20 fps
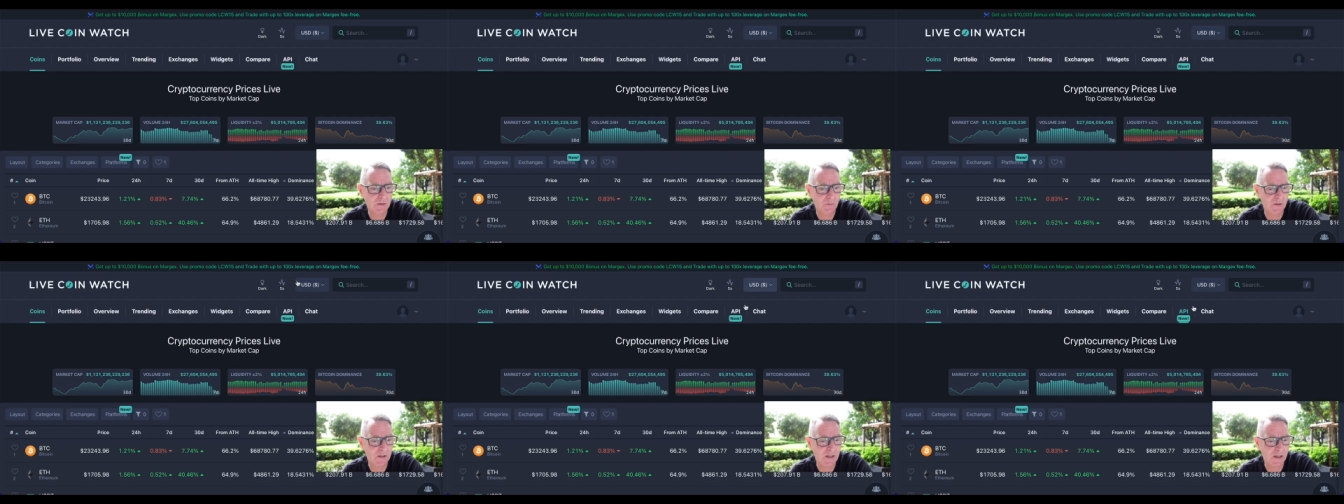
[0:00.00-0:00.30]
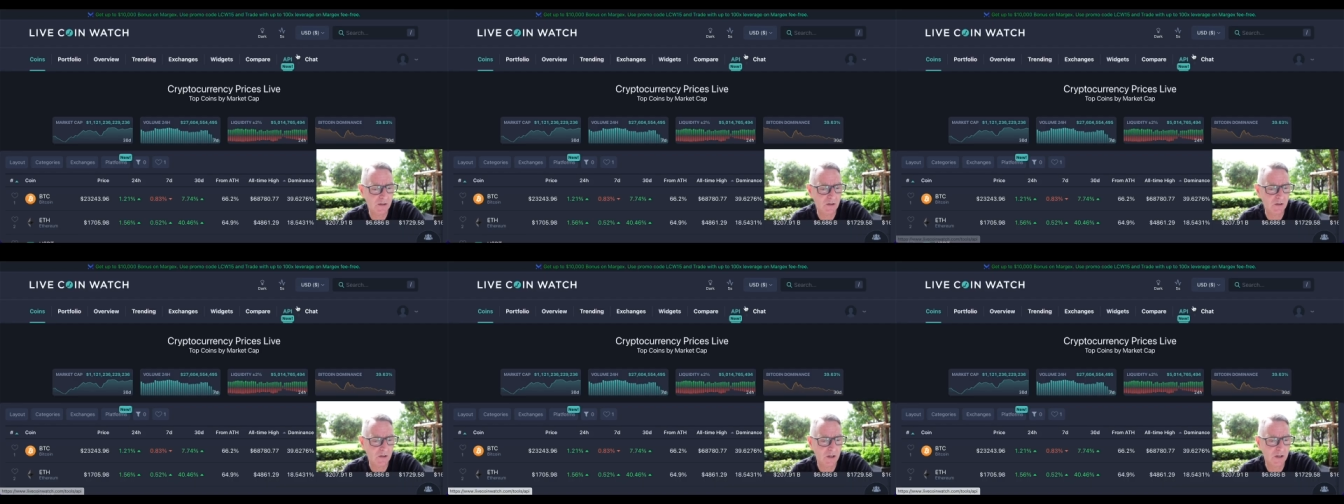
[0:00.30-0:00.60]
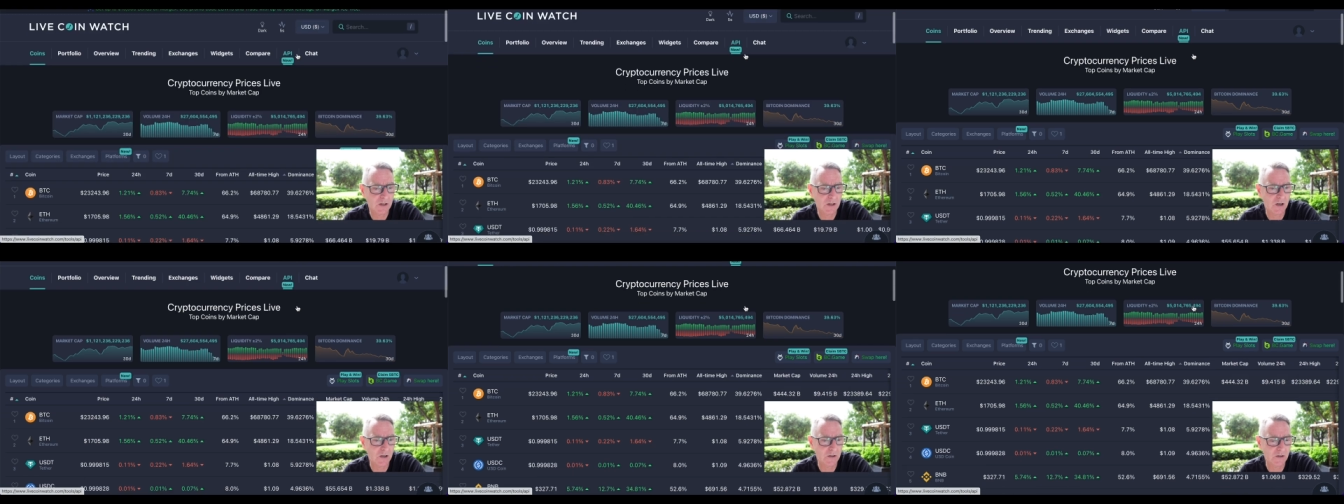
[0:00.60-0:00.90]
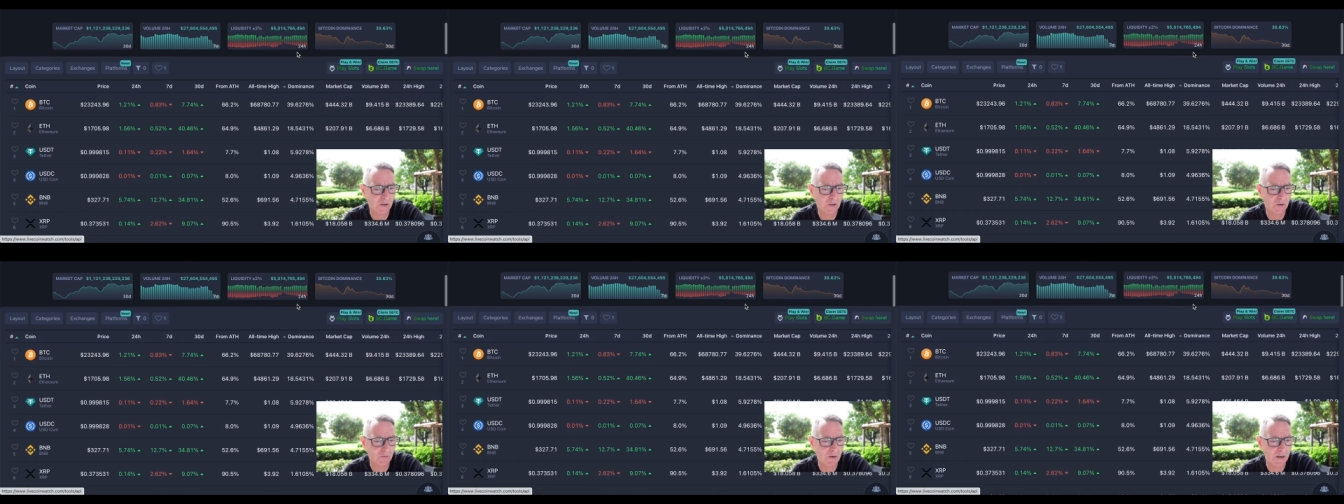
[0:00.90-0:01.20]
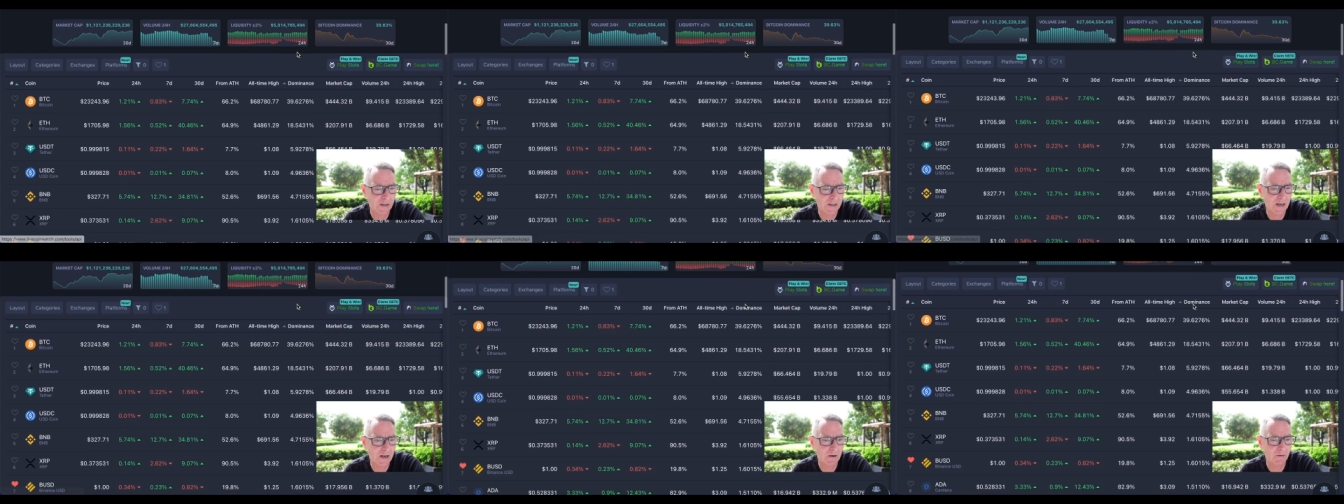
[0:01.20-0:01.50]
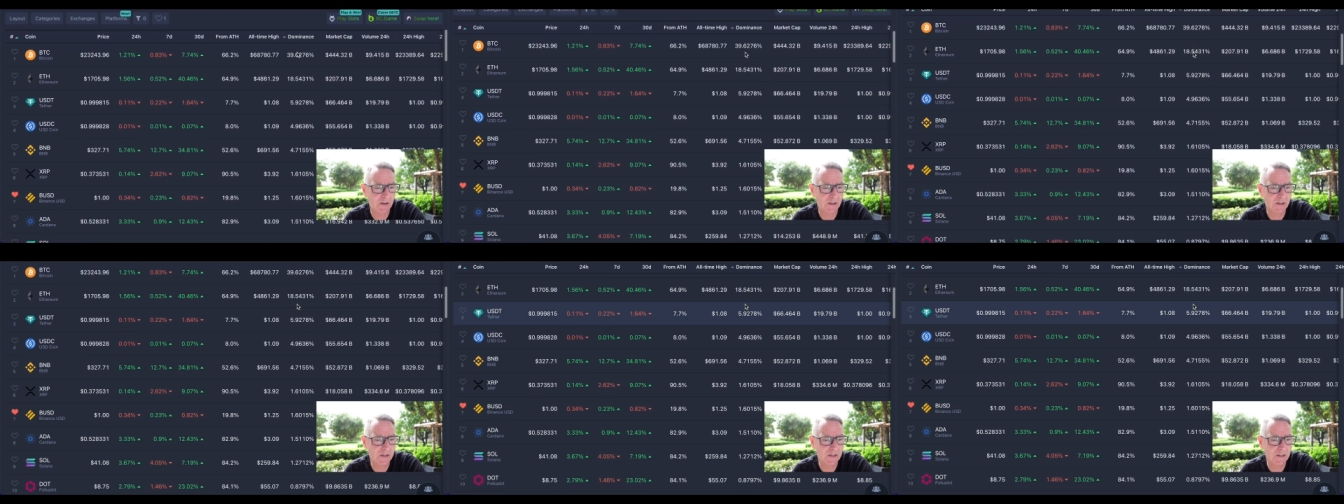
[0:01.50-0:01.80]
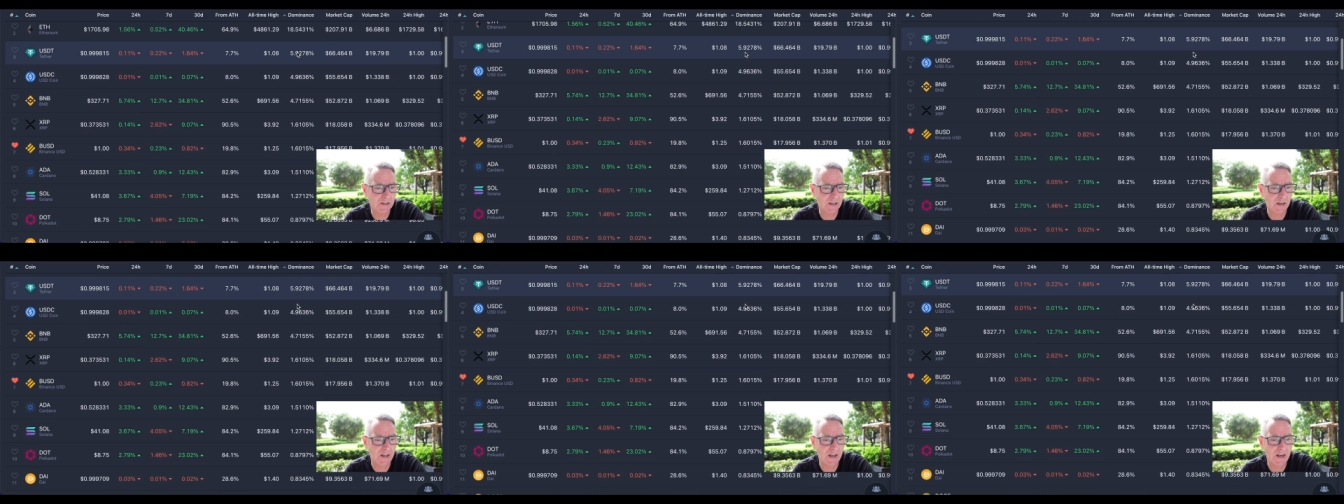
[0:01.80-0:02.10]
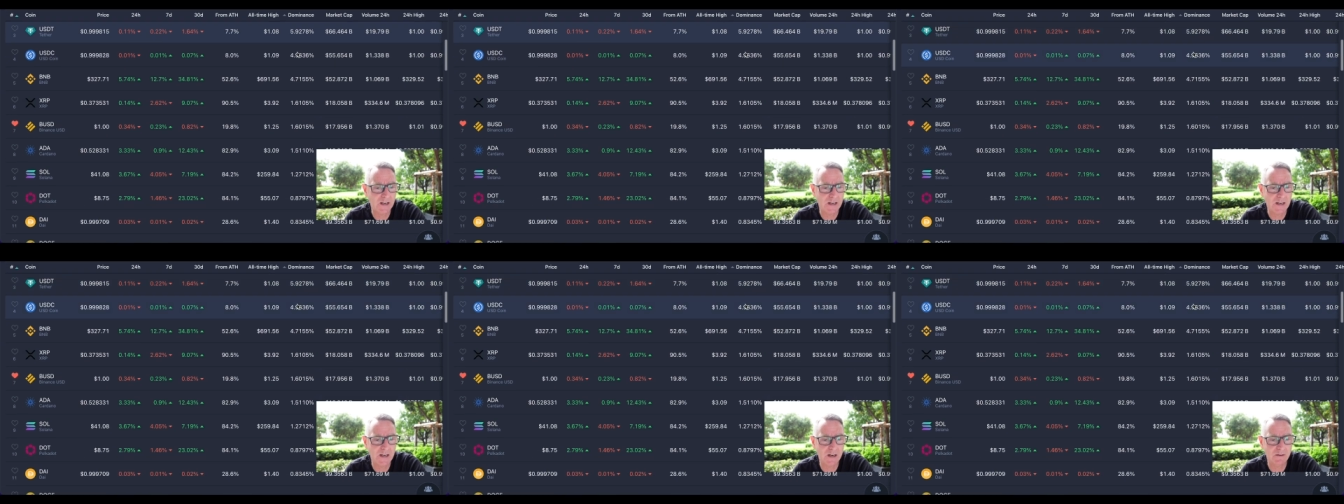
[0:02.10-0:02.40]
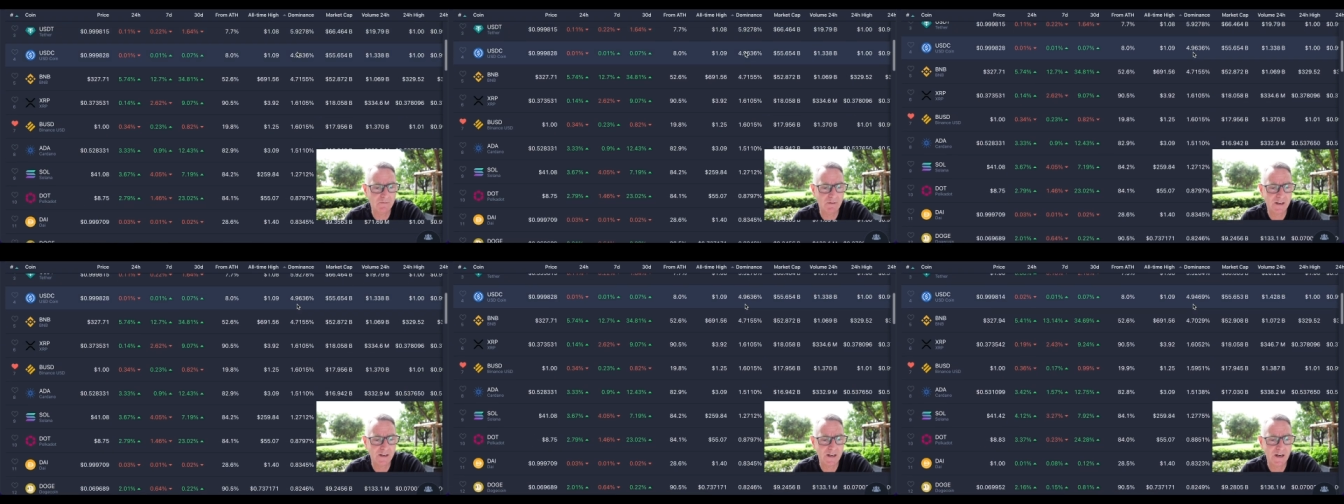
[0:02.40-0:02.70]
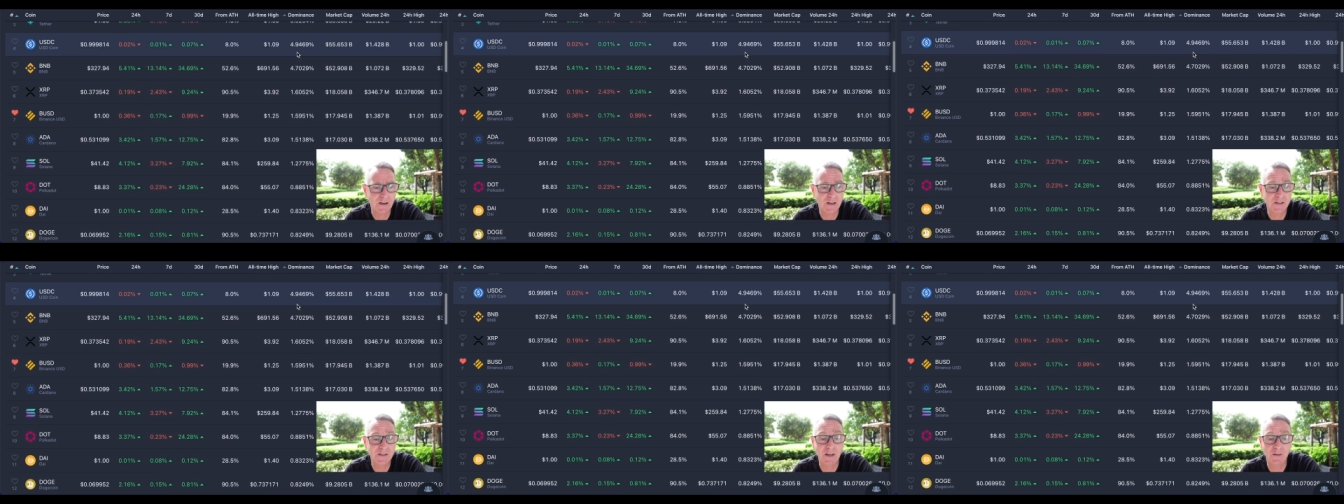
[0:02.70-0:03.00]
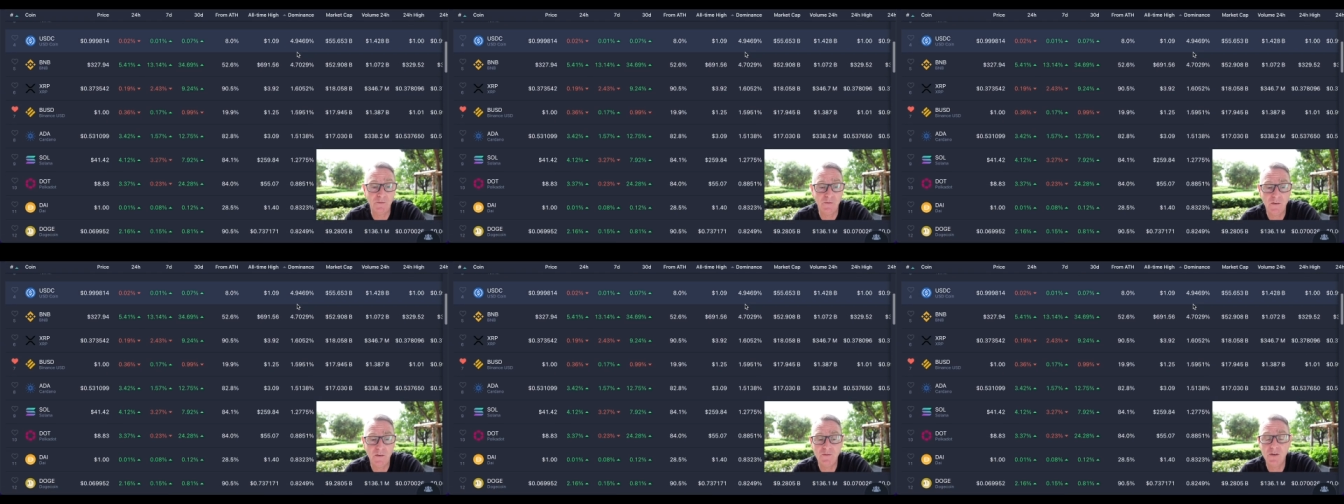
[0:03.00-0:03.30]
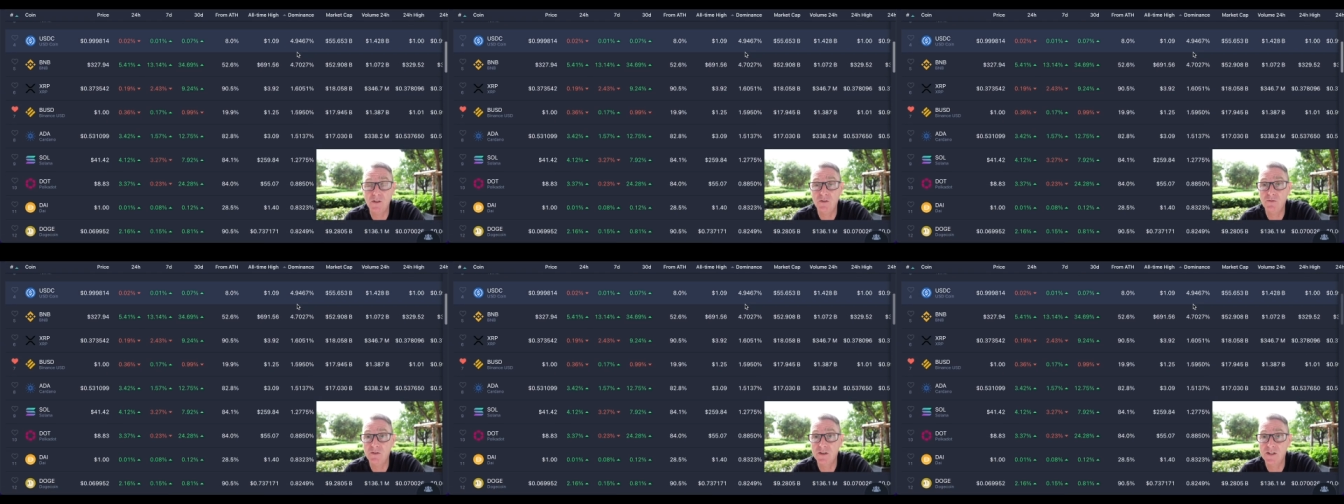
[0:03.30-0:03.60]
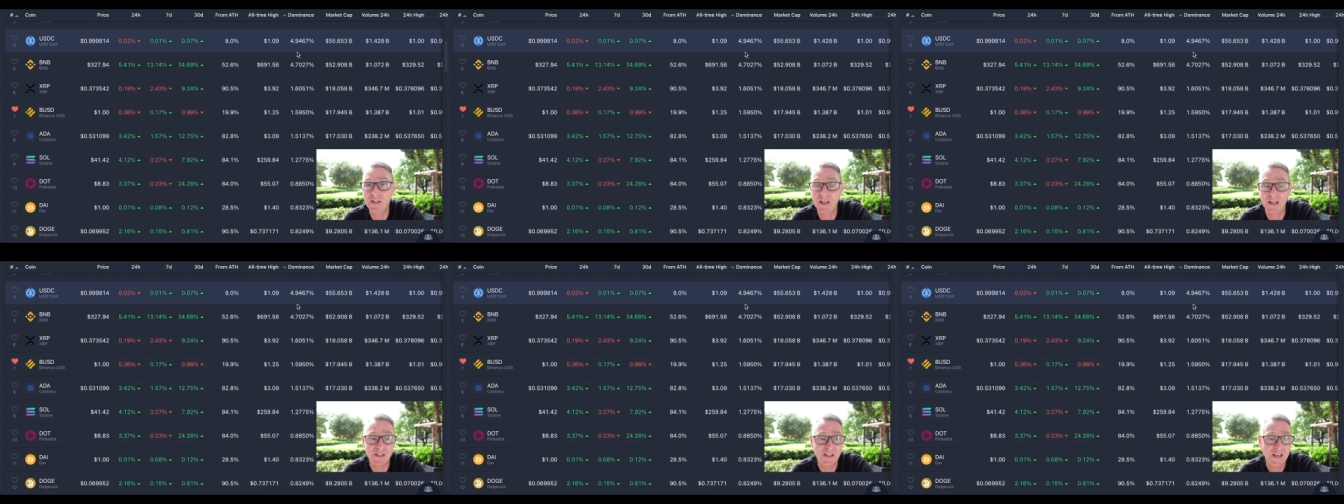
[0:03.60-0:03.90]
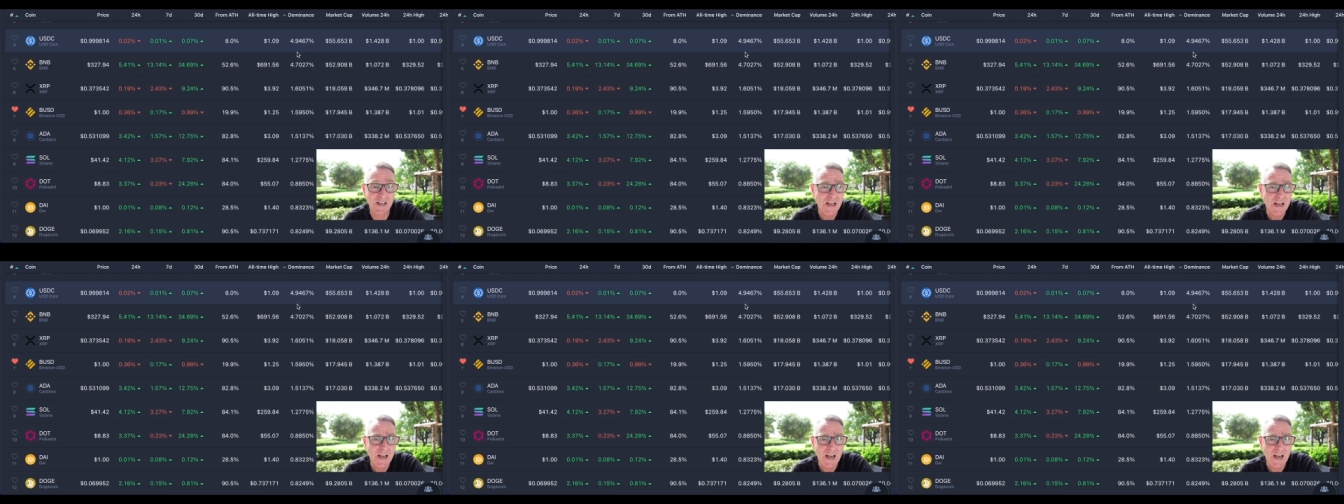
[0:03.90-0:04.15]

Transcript: And we take a look at Cardano right now. We can see that ADA right now is at 53 cents.